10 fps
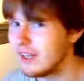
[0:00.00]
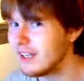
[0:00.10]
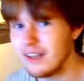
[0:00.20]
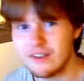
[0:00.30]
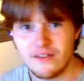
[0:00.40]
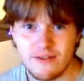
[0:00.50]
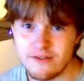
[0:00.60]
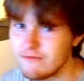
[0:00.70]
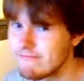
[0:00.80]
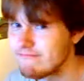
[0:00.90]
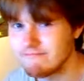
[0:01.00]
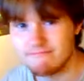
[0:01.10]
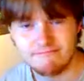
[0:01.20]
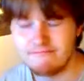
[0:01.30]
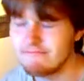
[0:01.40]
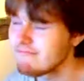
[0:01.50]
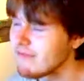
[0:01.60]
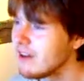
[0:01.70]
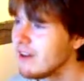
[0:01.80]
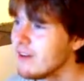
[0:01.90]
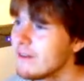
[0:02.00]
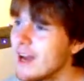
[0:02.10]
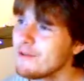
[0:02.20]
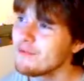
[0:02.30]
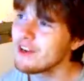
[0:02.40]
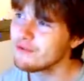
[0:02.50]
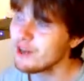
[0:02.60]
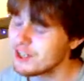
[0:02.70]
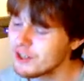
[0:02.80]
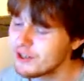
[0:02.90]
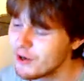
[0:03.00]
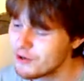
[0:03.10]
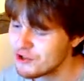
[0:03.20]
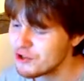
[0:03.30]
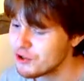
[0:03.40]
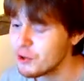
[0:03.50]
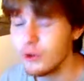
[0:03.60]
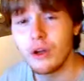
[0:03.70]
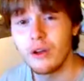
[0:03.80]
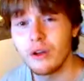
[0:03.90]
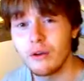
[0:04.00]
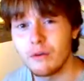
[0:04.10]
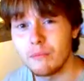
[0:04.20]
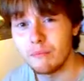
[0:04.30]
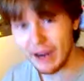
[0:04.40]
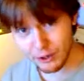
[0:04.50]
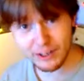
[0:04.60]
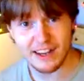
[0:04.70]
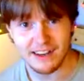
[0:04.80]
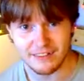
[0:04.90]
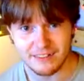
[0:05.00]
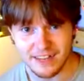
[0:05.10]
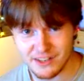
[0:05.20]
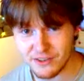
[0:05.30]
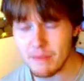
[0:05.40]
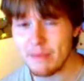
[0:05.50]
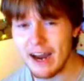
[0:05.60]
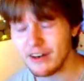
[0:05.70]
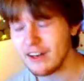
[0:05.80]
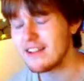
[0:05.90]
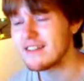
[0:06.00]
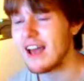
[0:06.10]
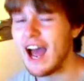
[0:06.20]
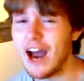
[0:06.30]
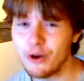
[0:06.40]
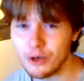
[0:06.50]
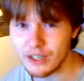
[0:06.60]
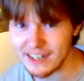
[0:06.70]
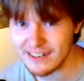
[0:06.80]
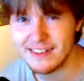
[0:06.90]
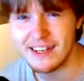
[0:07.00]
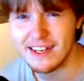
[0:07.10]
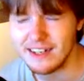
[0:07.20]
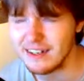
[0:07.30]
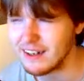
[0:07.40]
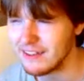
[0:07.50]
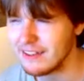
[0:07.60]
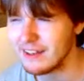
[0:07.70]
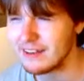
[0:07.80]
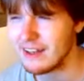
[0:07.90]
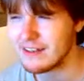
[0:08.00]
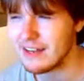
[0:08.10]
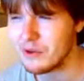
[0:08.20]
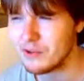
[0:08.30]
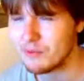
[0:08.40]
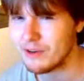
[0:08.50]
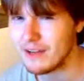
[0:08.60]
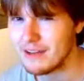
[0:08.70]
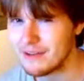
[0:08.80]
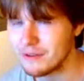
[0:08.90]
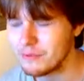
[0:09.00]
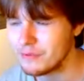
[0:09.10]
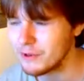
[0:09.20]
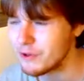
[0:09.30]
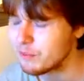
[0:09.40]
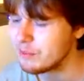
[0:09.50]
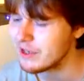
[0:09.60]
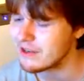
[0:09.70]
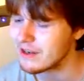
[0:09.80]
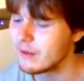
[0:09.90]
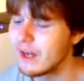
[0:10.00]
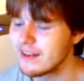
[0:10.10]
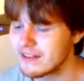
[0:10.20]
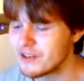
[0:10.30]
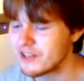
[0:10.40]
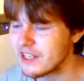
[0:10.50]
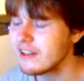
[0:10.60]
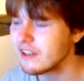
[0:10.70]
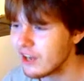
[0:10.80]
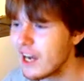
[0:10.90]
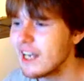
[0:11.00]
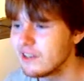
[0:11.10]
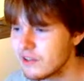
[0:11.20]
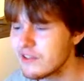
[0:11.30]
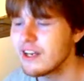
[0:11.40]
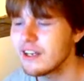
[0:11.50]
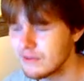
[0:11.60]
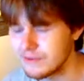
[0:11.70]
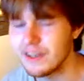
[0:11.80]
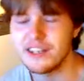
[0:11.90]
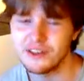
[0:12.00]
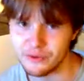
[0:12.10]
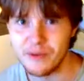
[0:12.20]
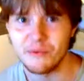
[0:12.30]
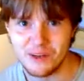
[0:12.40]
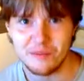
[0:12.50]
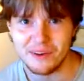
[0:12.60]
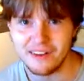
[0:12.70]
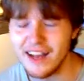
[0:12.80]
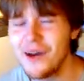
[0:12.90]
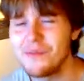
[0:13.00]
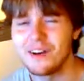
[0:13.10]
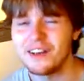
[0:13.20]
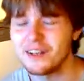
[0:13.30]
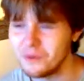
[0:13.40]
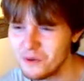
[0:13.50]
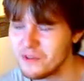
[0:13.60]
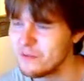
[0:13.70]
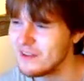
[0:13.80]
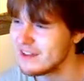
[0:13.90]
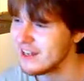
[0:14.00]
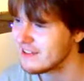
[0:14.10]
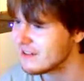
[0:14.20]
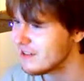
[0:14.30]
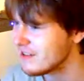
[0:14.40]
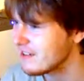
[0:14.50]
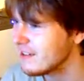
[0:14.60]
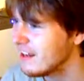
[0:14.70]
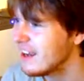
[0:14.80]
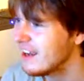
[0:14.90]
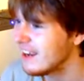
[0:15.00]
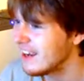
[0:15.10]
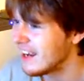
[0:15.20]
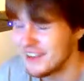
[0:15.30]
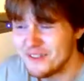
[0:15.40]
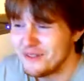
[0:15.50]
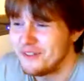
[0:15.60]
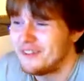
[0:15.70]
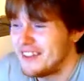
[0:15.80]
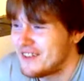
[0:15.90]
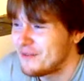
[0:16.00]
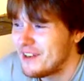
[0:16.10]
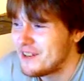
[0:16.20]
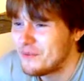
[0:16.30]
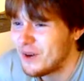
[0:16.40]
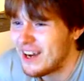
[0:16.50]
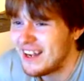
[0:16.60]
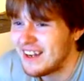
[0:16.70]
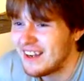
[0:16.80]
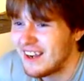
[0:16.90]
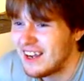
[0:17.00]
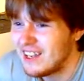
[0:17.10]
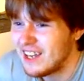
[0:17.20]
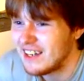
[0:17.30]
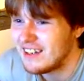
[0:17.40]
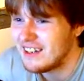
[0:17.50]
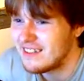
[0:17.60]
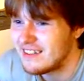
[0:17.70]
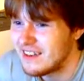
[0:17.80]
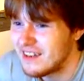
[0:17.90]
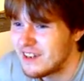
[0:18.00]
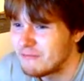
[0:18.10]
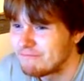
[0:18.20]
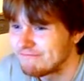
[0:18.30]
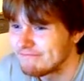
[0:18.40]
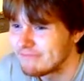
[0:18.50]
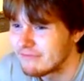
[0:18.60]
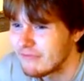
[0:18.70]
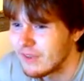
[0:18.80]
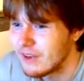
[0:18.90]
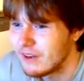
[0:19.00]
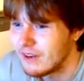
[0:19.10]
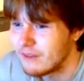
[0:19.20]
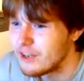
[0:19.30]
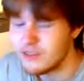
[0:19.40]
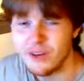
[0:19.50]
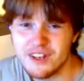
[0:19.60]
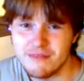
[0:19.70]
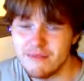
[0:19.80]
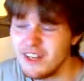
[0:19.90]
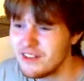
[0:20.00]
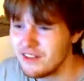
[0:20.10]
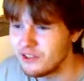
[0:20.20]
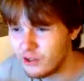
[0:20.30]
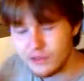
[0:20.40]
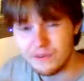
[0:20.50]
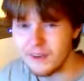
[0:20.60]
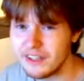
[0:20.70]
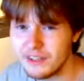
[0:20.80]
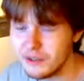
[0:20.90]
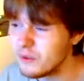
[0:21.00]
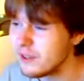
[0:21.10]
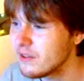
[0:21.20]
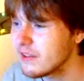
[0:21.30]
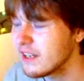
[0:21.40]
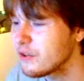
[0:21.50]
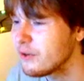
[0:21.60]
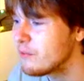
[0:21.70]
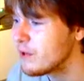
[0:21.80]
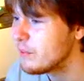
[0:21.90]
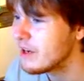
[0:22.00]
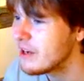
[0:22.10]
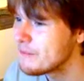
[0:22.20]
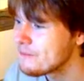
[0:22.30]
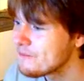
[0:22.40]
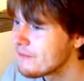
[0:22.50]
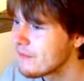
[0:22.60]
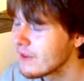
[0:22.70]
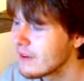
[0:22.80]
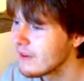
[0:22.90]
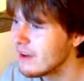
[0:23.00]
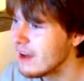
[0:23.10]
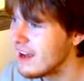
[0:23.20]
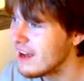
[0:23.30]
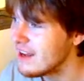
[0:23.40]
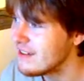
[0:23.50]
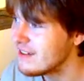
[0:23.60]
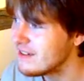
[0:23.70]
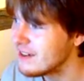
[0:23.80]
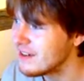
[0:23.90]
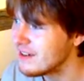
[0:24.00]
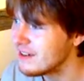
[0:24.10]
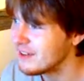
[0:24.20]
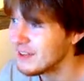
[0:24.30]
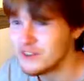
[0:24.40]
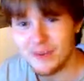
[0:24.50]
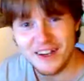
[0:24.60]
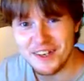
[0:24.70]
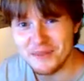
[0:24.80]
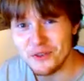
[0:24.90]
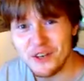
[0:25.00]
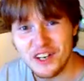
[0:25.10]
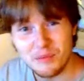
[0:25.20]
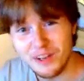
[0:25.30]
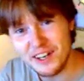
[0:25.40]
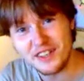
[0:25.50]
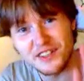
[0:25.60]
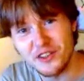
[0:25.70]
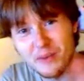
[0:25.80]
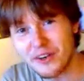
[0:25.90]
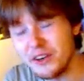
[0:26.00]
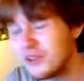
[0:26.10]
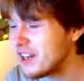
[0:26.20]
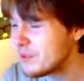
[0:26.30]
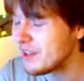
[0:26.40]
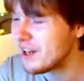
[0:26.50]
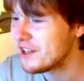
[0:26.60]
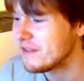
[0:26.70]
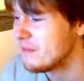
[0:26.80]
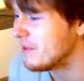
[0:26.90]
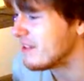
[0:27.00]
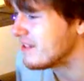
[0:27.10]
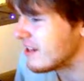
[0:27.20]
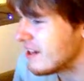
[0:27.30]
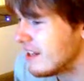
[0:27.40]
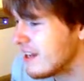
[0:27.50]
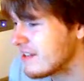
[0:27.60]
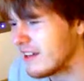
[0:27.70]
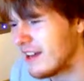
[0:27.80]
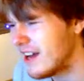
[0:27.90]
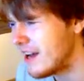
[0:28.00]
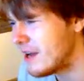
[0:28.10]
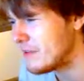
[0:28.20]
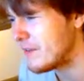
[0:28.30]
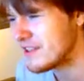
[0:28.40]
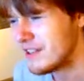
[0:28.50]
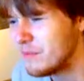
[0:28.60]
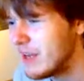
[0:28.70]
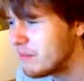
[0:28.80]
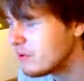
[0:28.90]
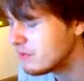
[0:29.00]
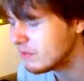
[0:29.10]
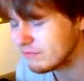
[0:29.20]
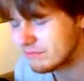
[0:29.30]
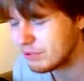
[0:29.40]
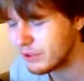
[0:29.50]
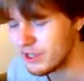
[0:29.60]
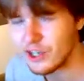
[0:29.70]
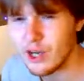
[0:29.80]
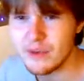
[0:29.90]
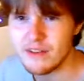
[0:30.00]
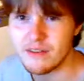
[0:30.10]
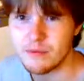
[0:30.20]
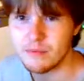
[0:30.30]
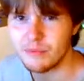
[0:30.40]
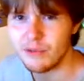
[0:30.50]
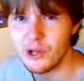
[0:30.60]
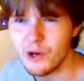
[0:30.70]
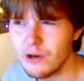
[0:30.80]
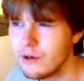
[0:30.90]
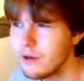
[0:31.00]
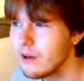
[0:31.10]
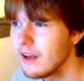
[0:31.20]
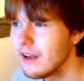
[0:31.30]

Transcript: Any guesses? Favorite resurrection goes to Barragan. That's right, Barragan's Arrogante. I think that's how it's pronounced or not, but um, seriously, the guy looks like a fucking Grim Reaper. How fucking awesome is that? Seriously. And that's all. That's the reason why I like his uh, resurrection. He just looks fucking cool. He looks like a Grim Reaper, and uh, that's about it. Good explanation, Tonberry. Good explanation. But uh, yes, um, I've seen people put in the comments below.